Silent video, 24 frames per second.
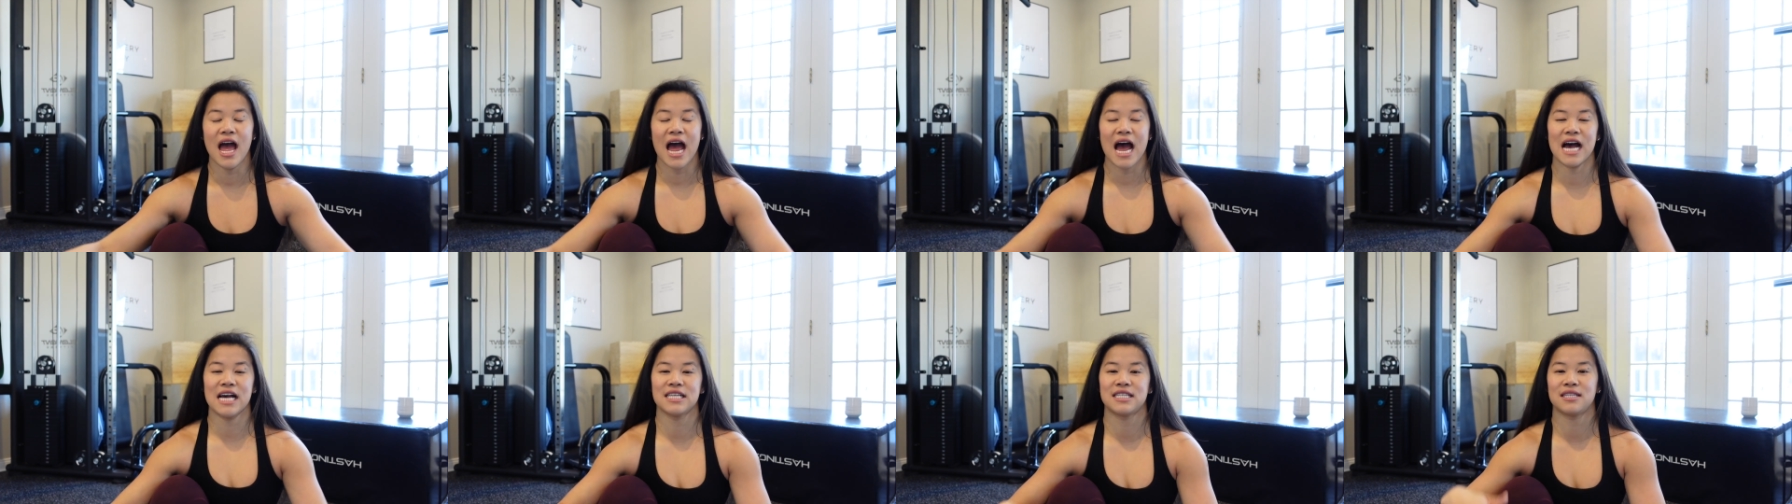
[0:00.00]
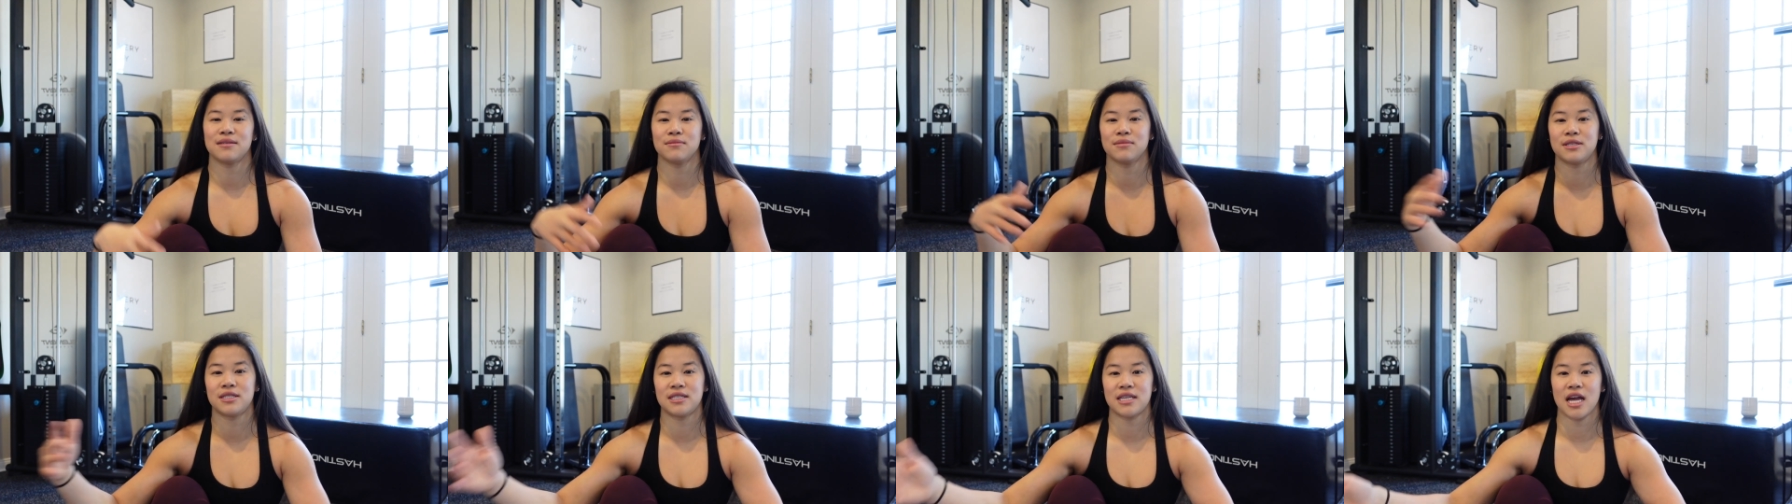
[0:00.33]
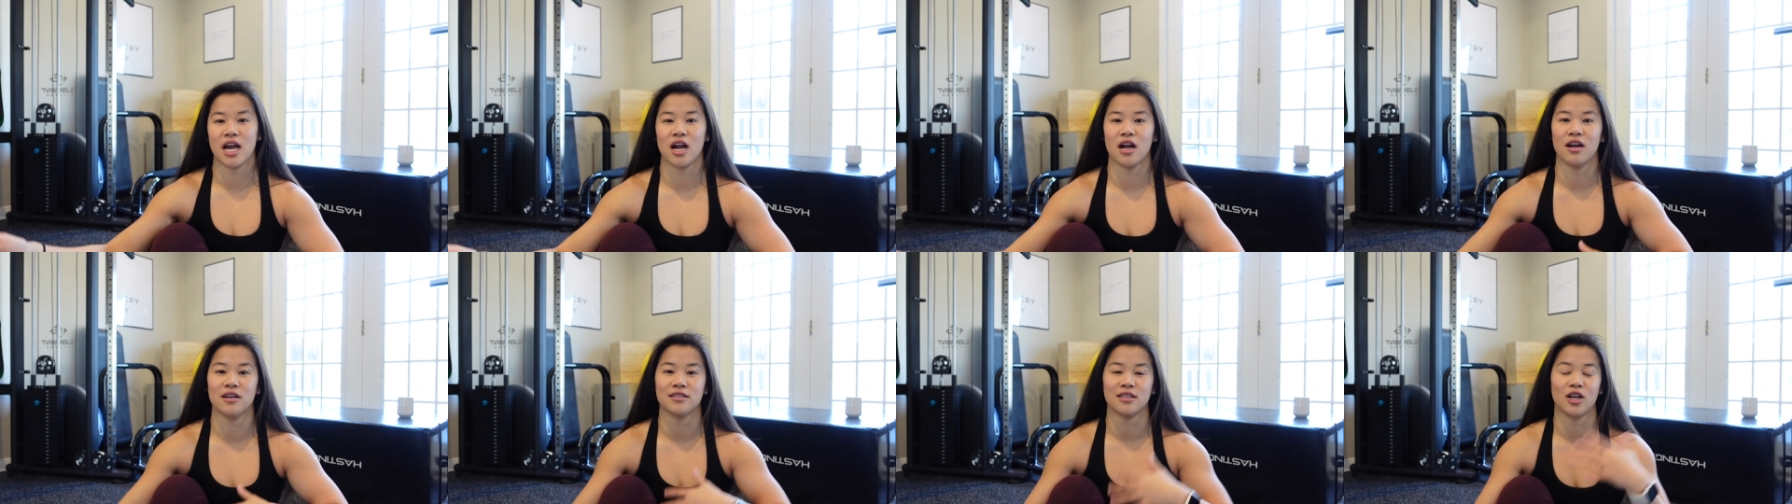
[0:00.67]
has some
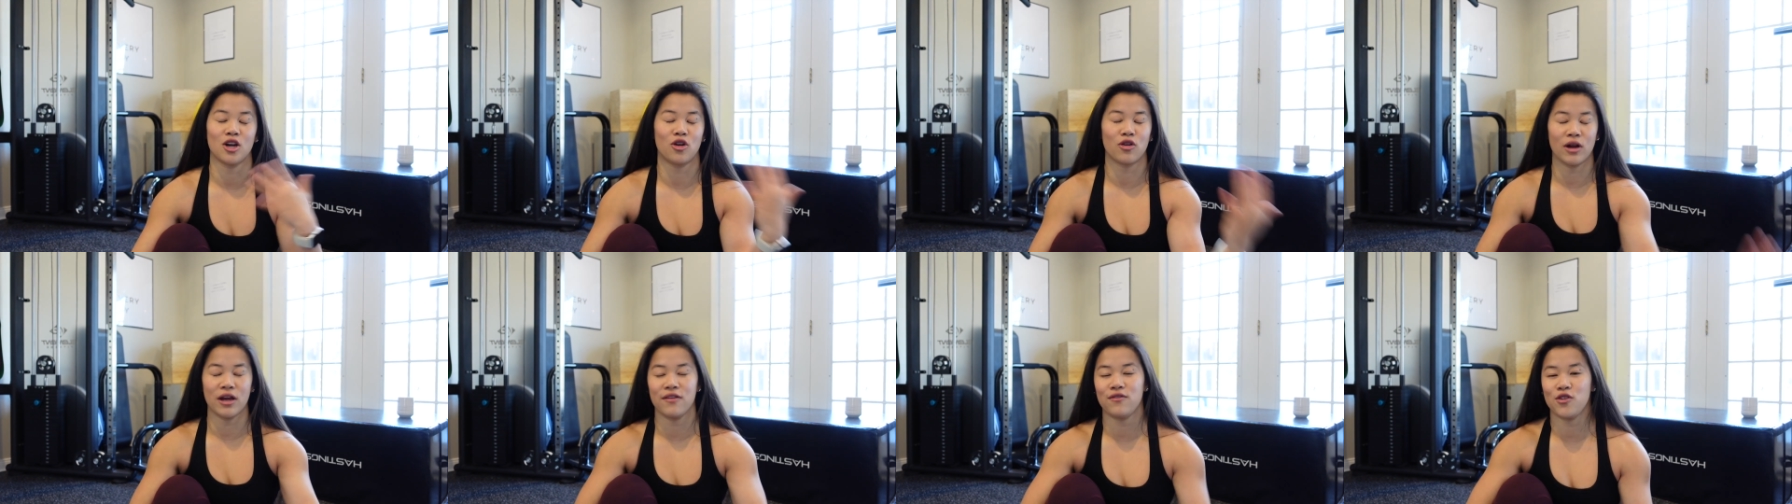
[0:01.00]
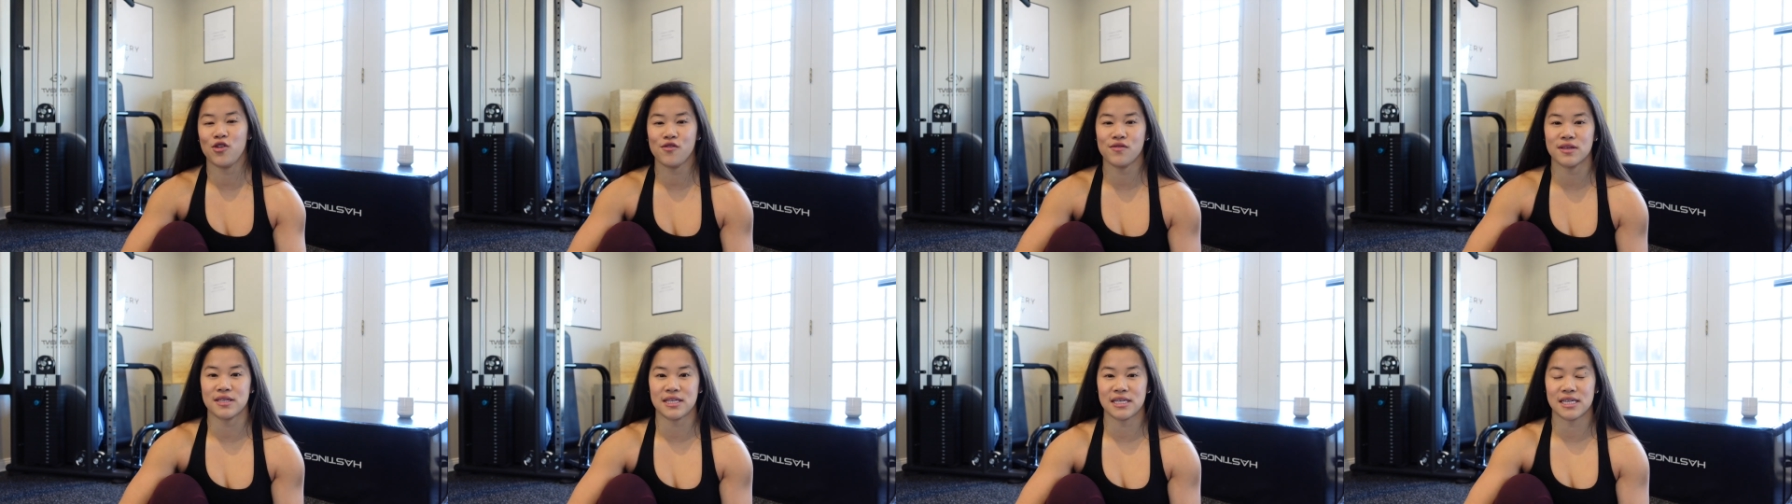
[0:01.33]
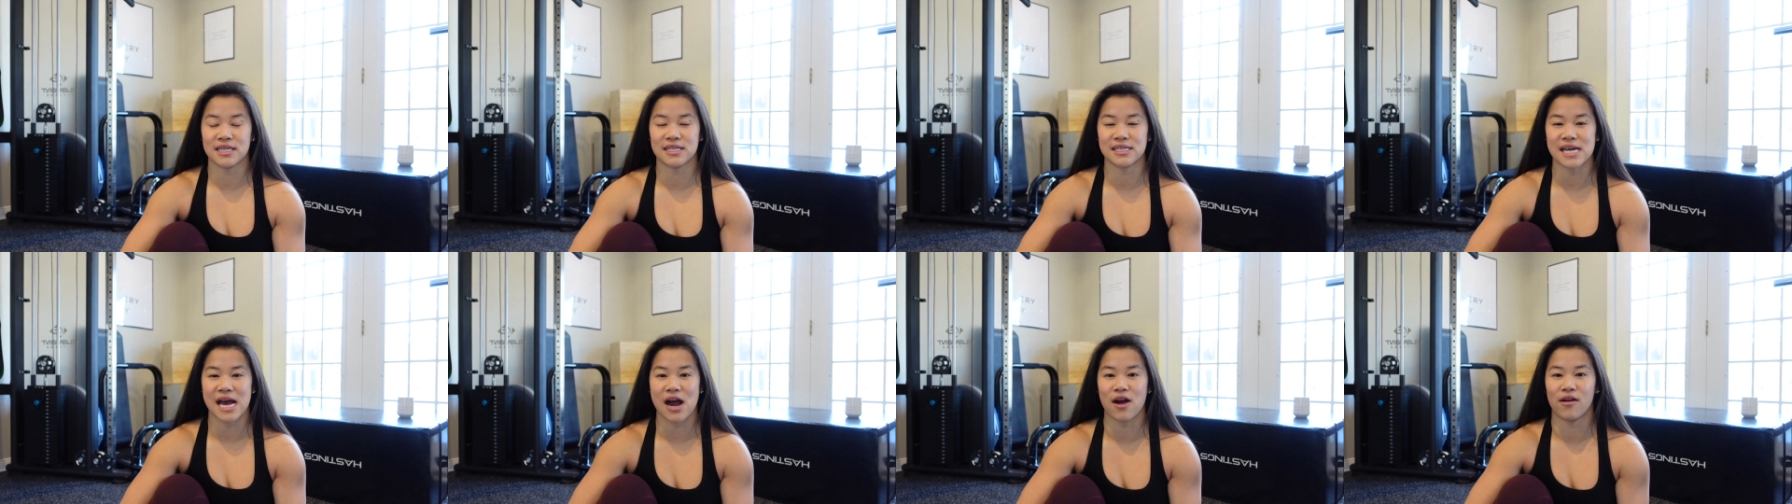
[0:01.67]
stairs, a great view of the
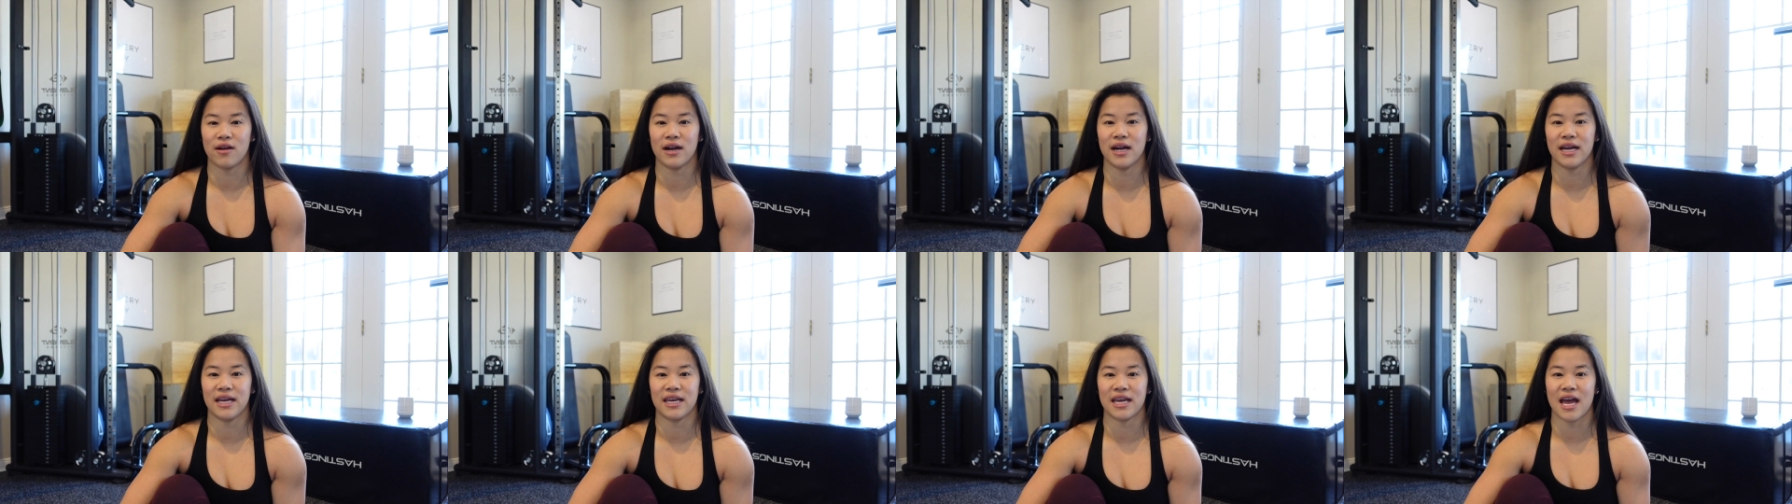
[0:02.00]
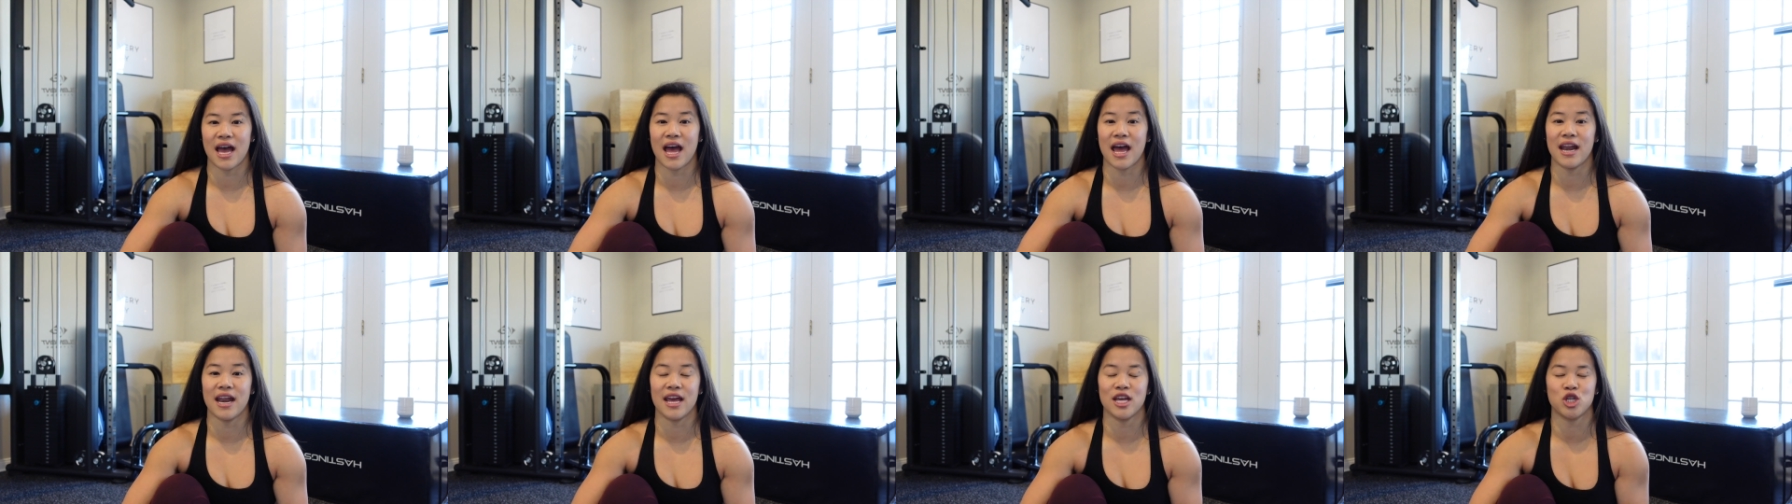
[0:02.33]
CN Tower again,